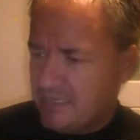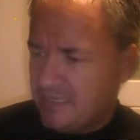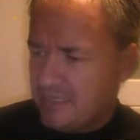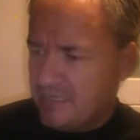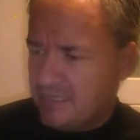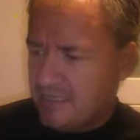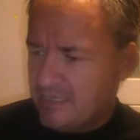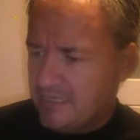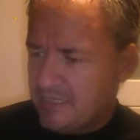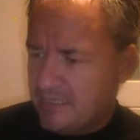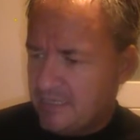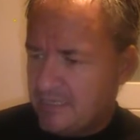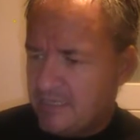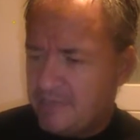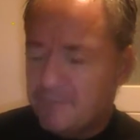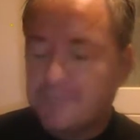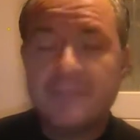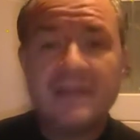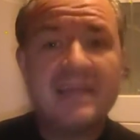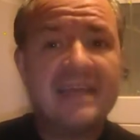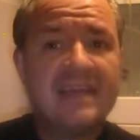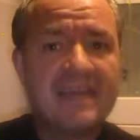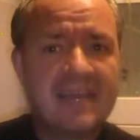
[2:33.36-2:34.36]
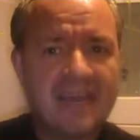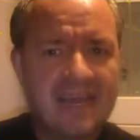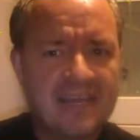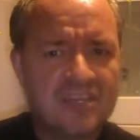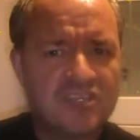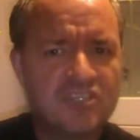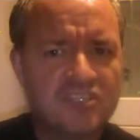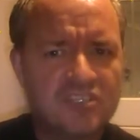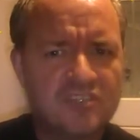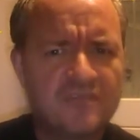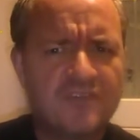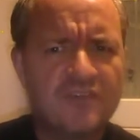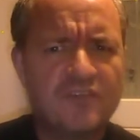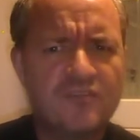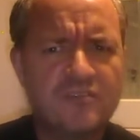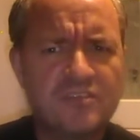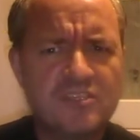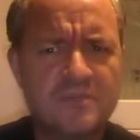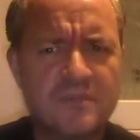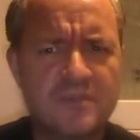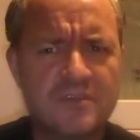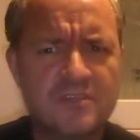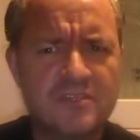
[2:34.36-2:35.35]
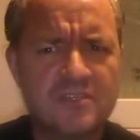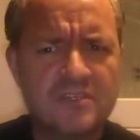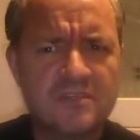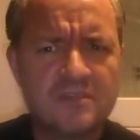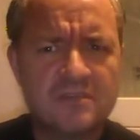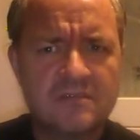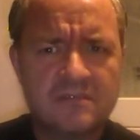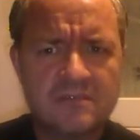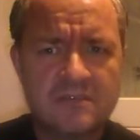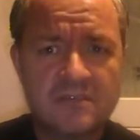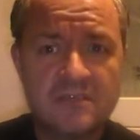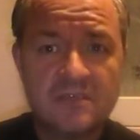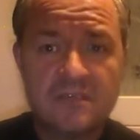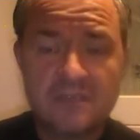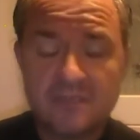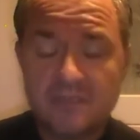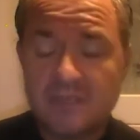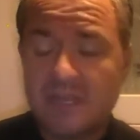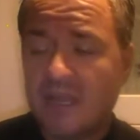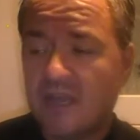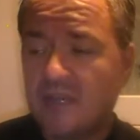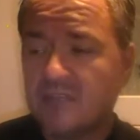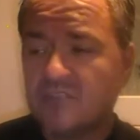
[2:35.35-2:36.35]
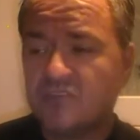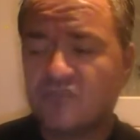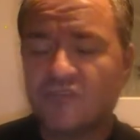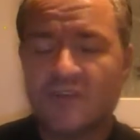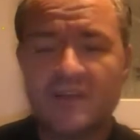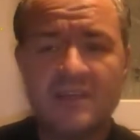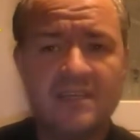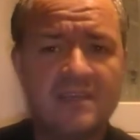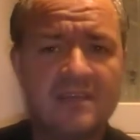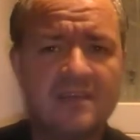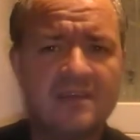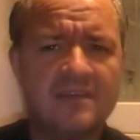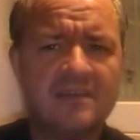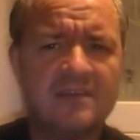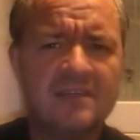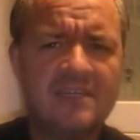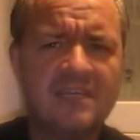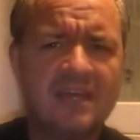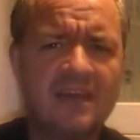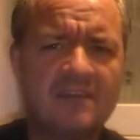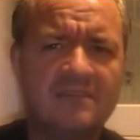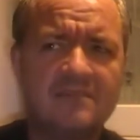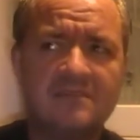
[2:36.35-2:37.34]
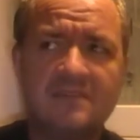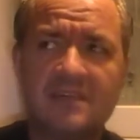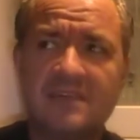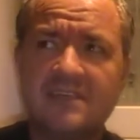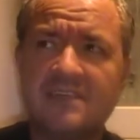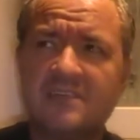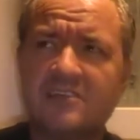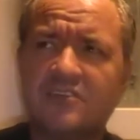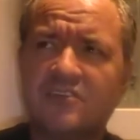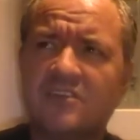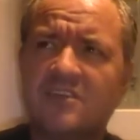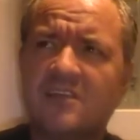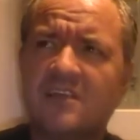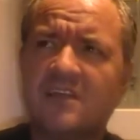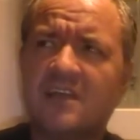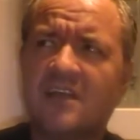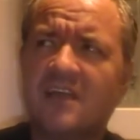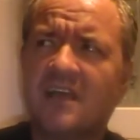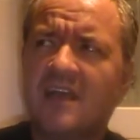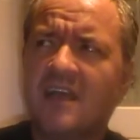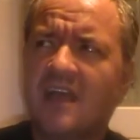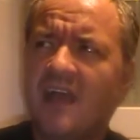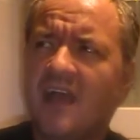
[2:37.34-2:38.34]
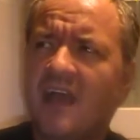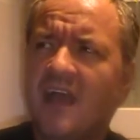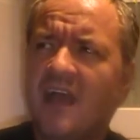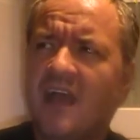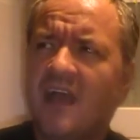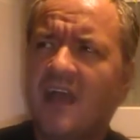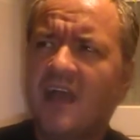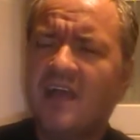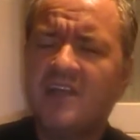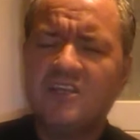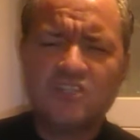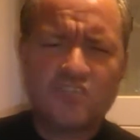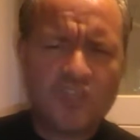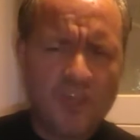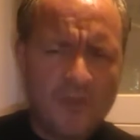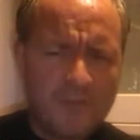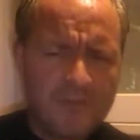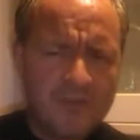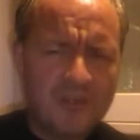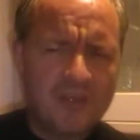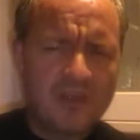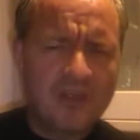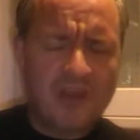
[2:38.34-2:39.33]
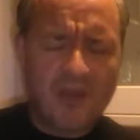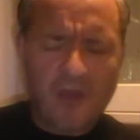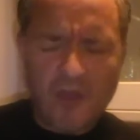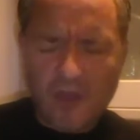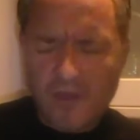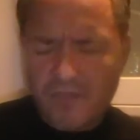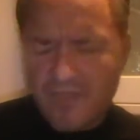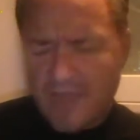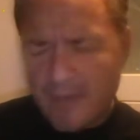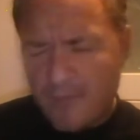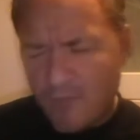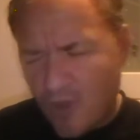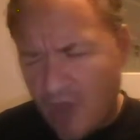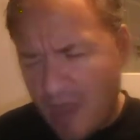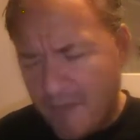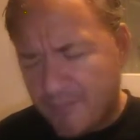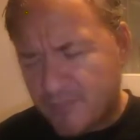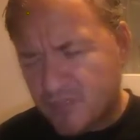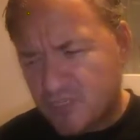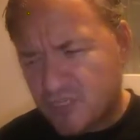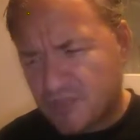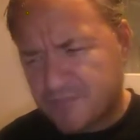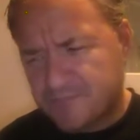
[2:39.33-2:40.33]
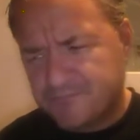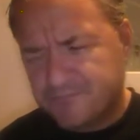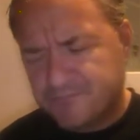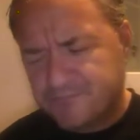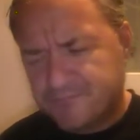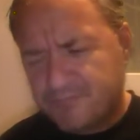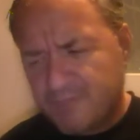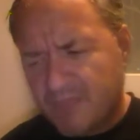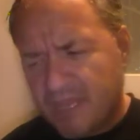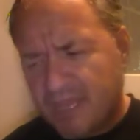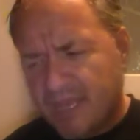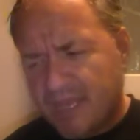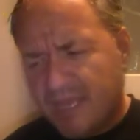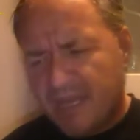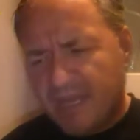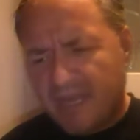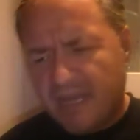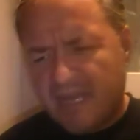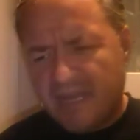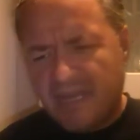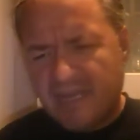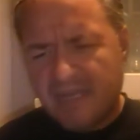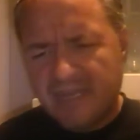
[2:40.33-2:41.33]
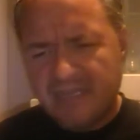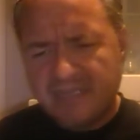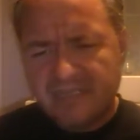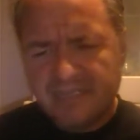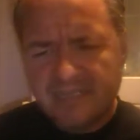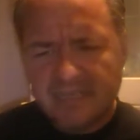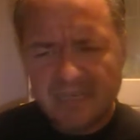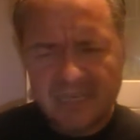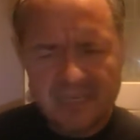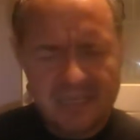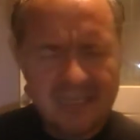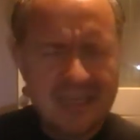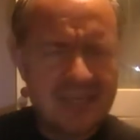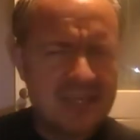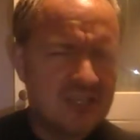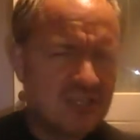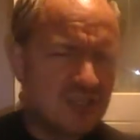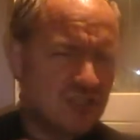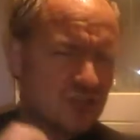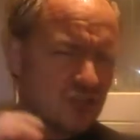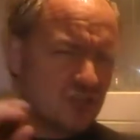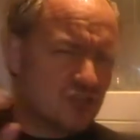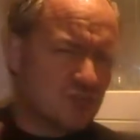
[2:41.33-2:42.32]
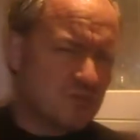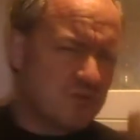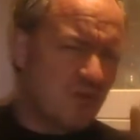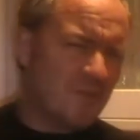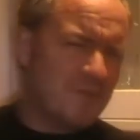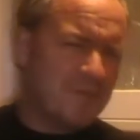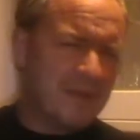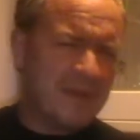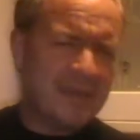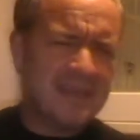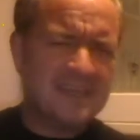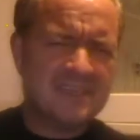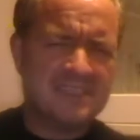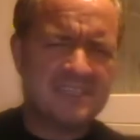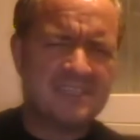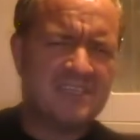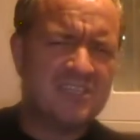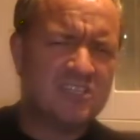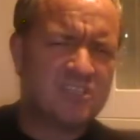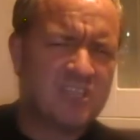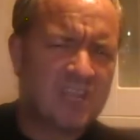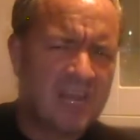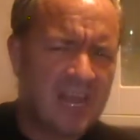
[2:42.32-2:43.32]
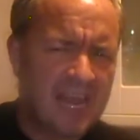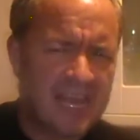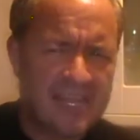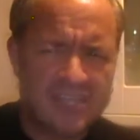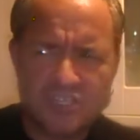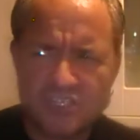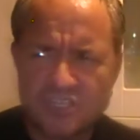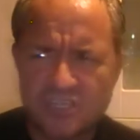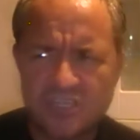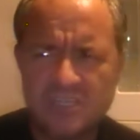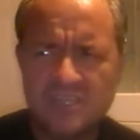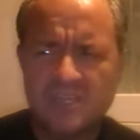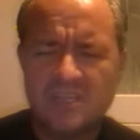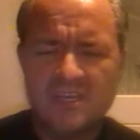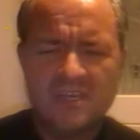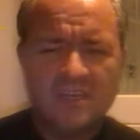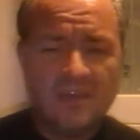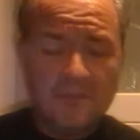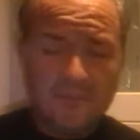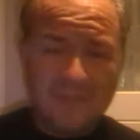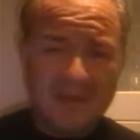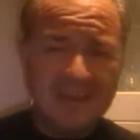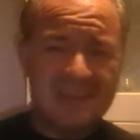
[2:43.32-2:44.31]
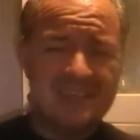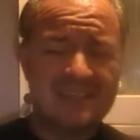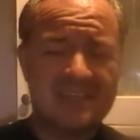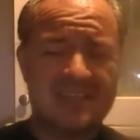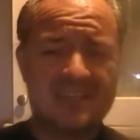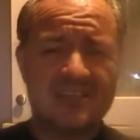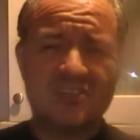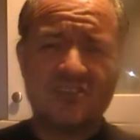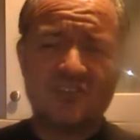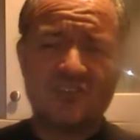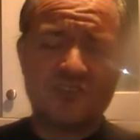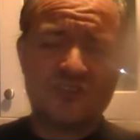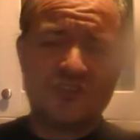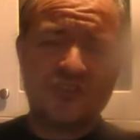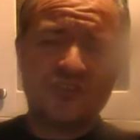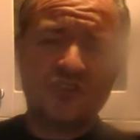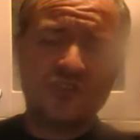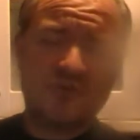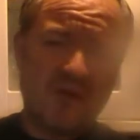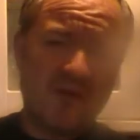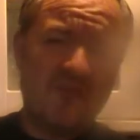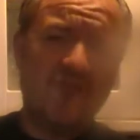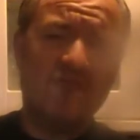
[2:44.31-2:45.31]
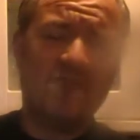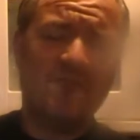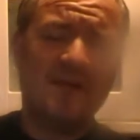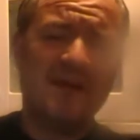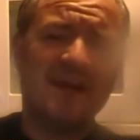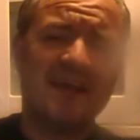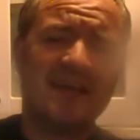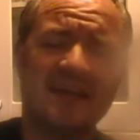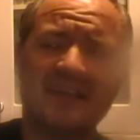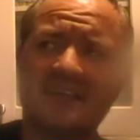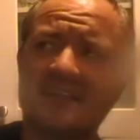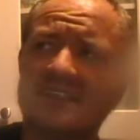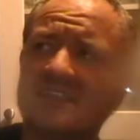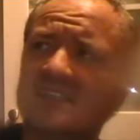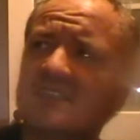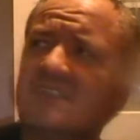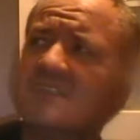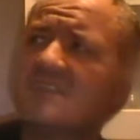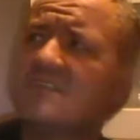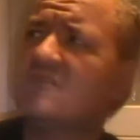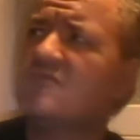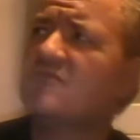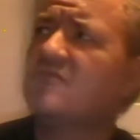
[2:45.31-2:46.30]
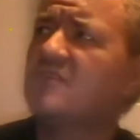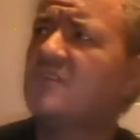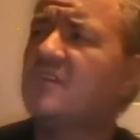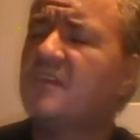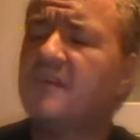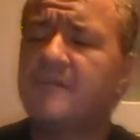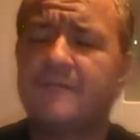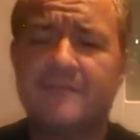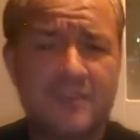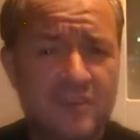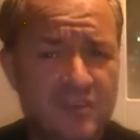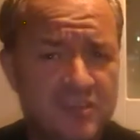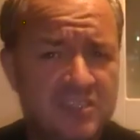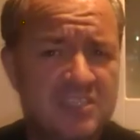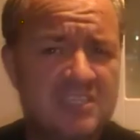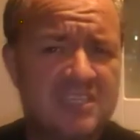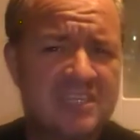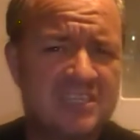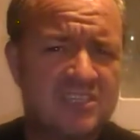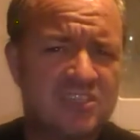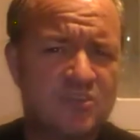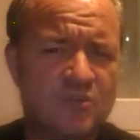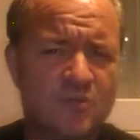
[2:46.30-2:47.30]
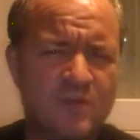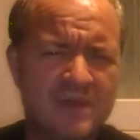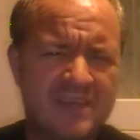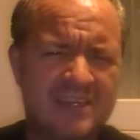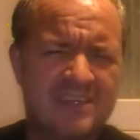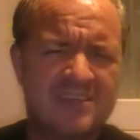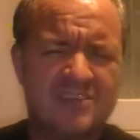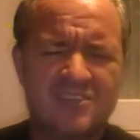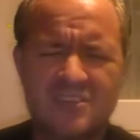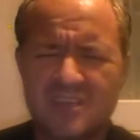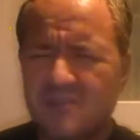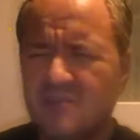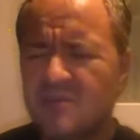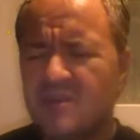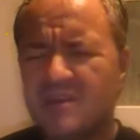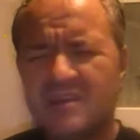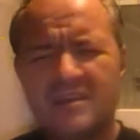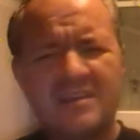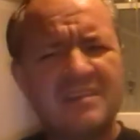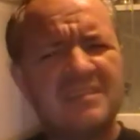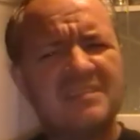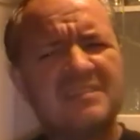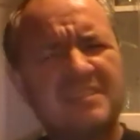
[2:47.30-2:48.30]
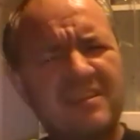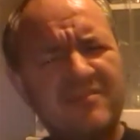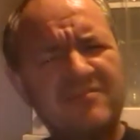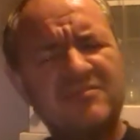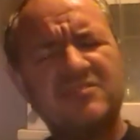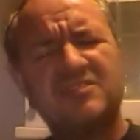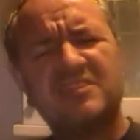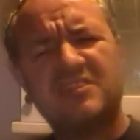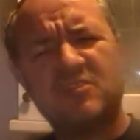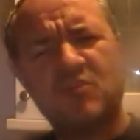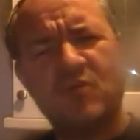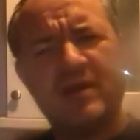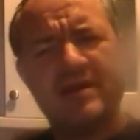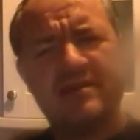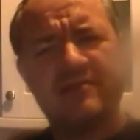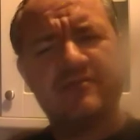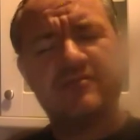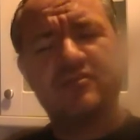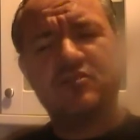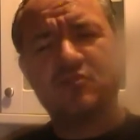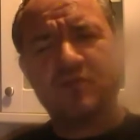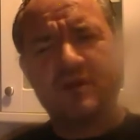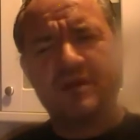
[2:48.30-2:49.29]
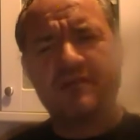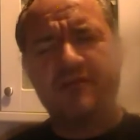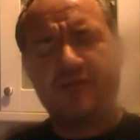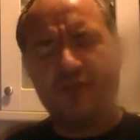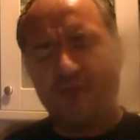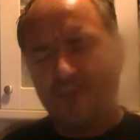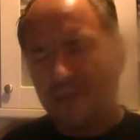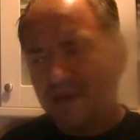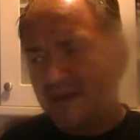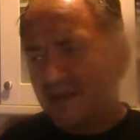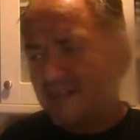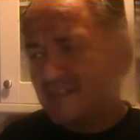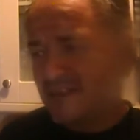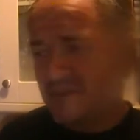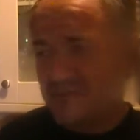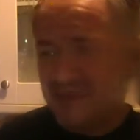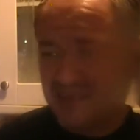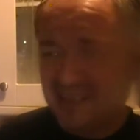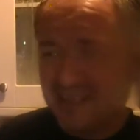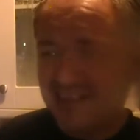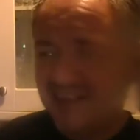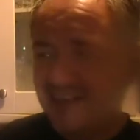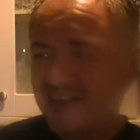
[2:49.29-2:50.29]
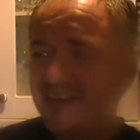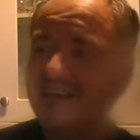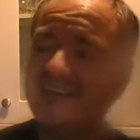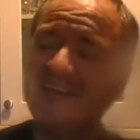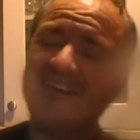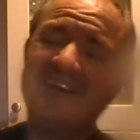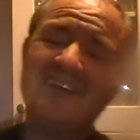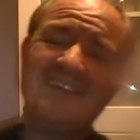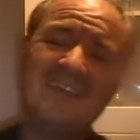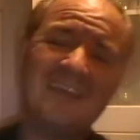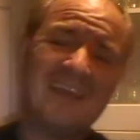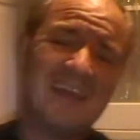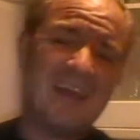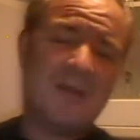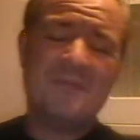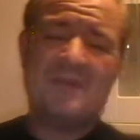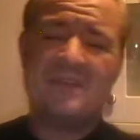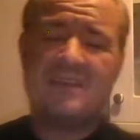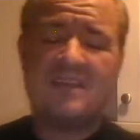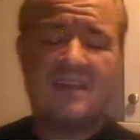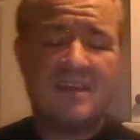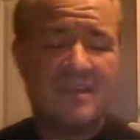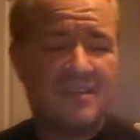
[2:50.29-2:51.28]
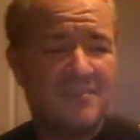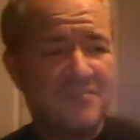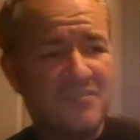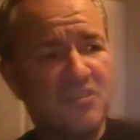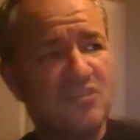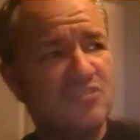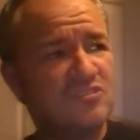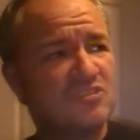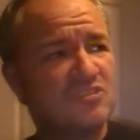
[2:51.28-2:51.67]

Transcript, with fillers: uh, beer collections for Christmas. I says, yeah, that's great, you know, thanks and he showed me them on Amazon. And uh, you get 12 bears in each collection, basically 12 bears for 36 quid, so 70 quid for 24 bears. I mean, yeah, I mean, if you go to